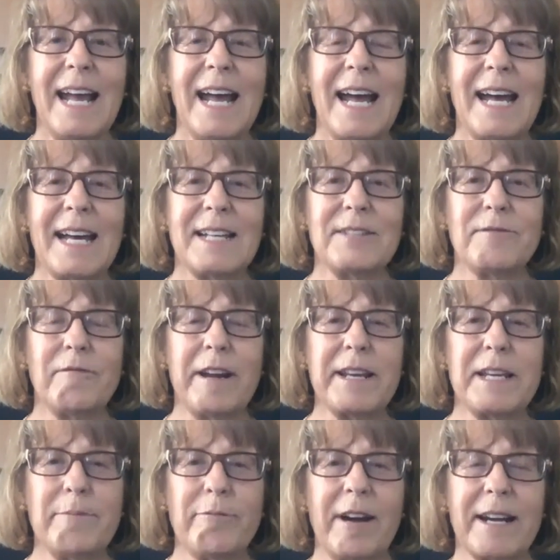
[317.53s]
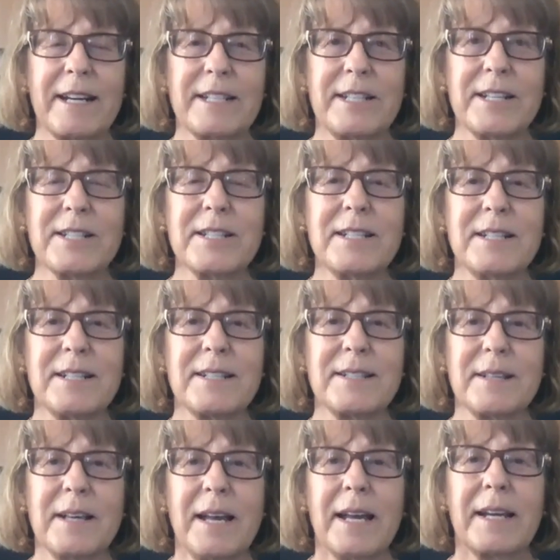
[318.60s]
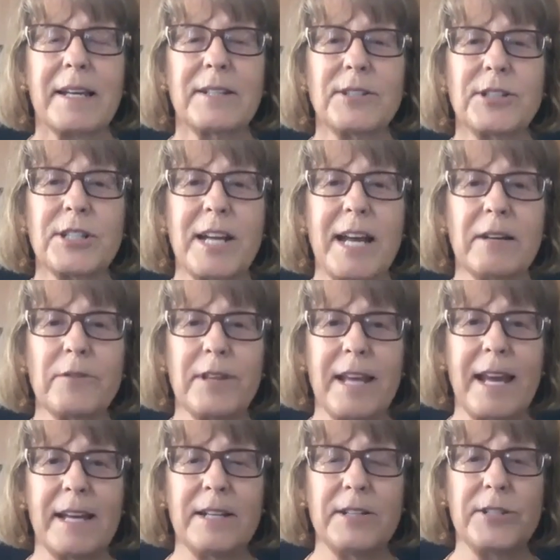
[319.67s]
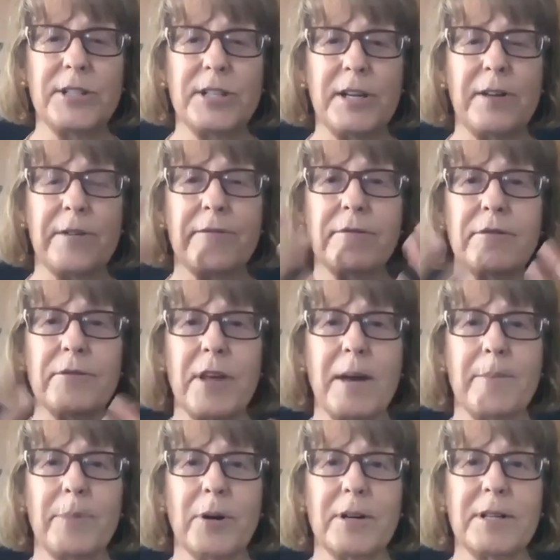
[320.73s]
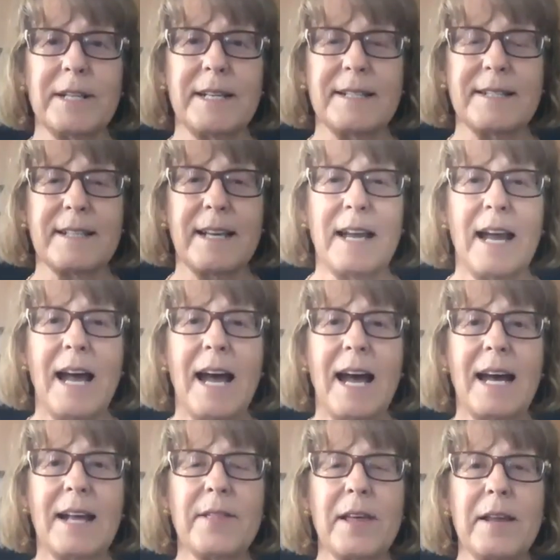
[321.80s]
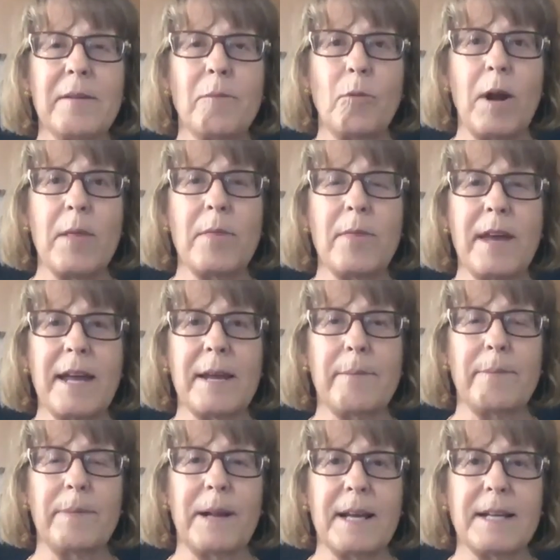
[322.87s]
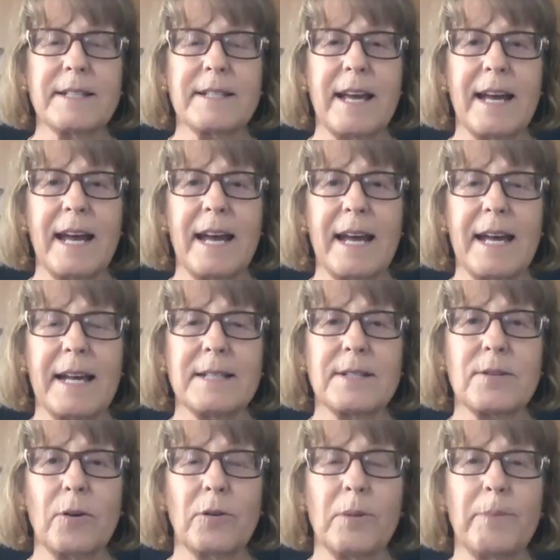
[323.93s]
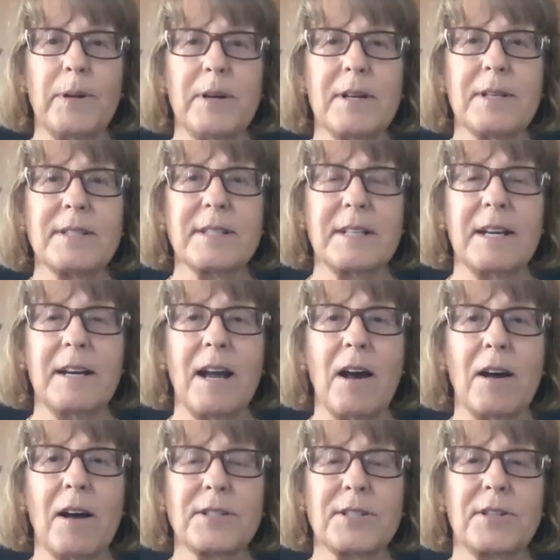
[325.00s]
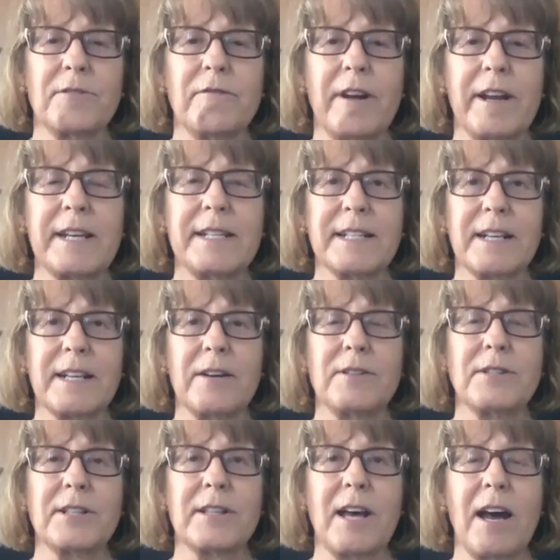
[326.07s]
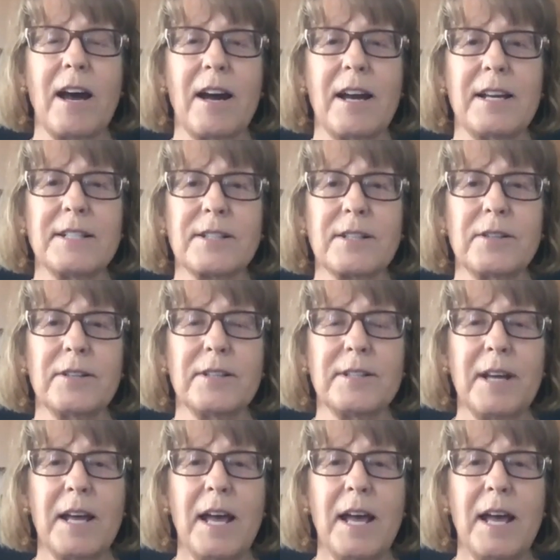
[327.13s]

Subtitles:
And Reiki practitioners can channel the energy through their bodies. And then when they place their hands on a person and ask the Reiki to go to the highest good,